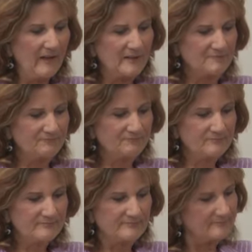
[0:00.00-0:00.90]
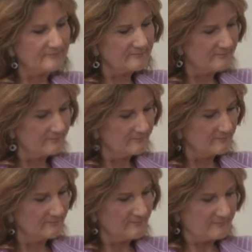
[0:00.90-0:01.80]
Um,
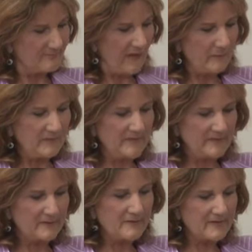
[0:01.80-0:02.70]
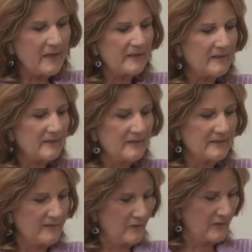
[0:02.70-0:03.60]
I would still say
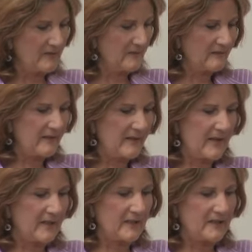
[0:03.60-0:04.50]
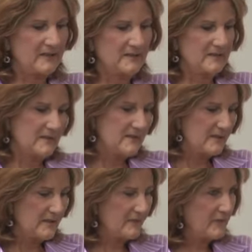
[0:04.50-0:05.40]
it's just like at a
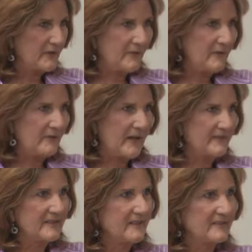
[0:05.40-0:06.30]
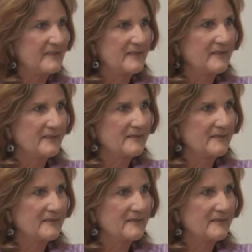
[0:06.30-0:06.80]
55, 60.